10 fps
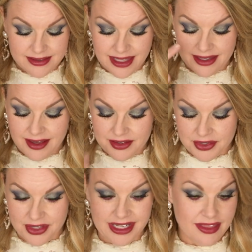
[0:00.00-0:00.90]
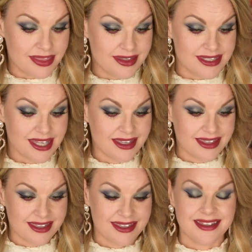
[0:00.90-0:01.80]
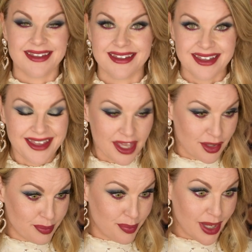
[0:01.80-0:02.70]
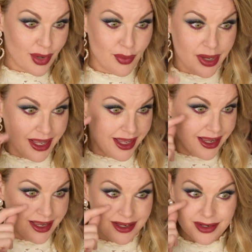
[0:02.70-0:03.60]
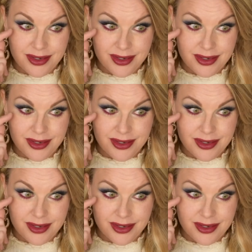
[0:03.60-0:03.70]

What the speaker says: like underneath this berry